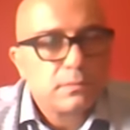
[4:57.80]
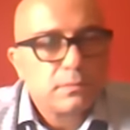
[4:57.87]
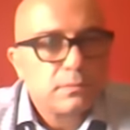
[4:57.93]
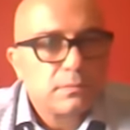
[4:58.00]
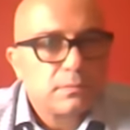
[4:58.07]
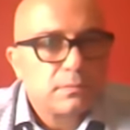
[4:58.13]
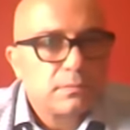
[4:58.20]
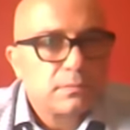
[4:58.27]

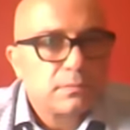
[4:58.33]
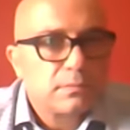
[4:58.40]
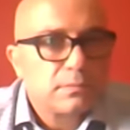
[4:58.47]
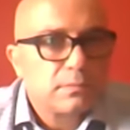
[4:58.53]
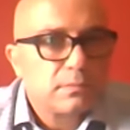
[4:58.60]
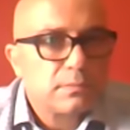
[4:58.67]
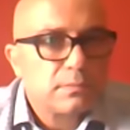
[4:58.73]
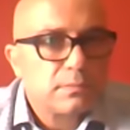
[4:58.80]

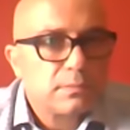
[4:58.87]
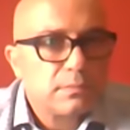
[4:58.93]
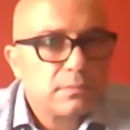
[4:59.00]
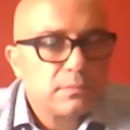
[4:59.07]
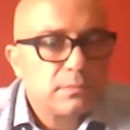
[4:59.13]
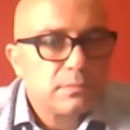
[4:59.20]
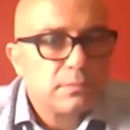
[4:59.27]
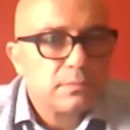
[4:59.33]

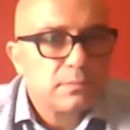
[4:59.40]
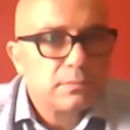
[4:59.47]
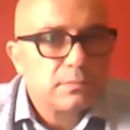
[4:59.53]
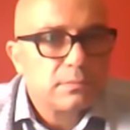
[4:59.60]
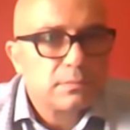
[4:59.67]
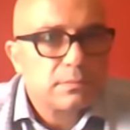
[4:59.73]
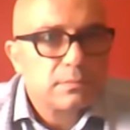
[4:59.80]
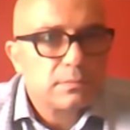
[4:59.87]

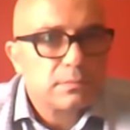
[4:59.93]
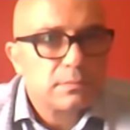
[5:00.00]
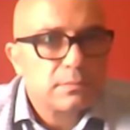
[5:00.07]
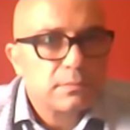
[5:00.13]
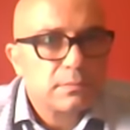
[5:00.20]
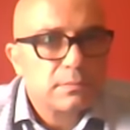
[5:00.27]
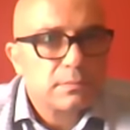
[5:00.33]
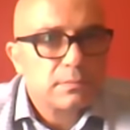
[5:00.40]

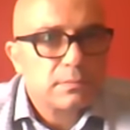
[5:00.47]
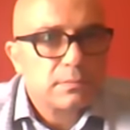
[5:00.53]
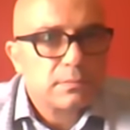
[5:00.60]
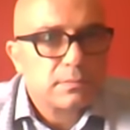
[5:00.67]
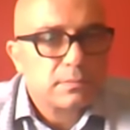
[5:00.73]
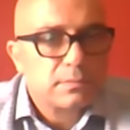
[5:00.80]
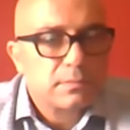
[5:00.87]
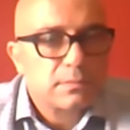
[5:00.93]

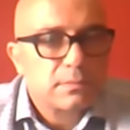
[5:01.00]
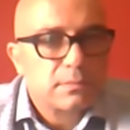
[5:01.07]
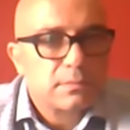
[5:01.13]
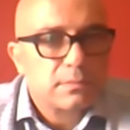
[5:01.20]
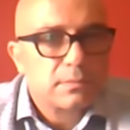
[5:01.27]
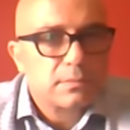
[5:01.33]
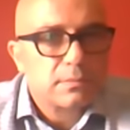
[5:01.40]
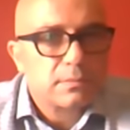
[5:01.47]

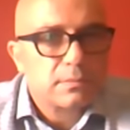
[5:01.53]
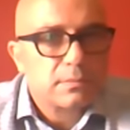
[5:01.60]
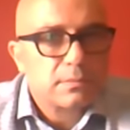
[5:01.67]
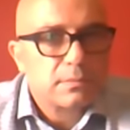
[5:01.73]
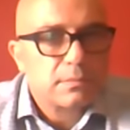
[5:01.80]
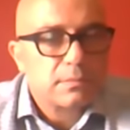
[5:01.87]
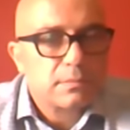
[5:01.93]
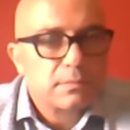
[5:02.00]

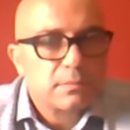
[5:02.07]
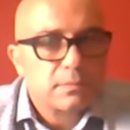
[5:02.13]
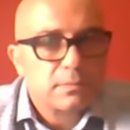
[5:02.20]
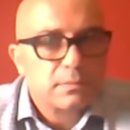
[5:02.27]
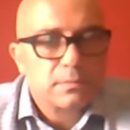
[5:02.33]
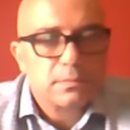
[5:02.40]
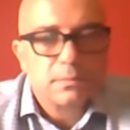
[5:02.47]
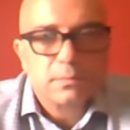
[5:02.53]

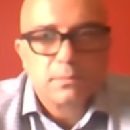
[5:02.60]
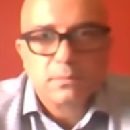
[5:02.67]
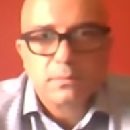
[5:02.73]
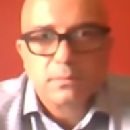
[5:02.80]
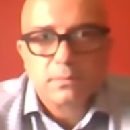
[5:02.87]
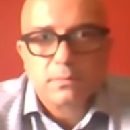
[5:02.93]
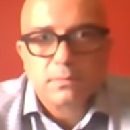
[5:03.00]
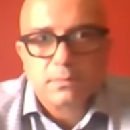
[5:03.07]

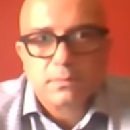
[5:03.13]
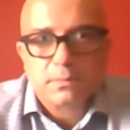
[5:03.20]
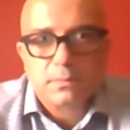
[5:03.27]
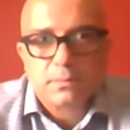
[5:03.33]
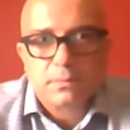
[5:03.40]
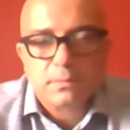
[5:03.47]
(not speaking)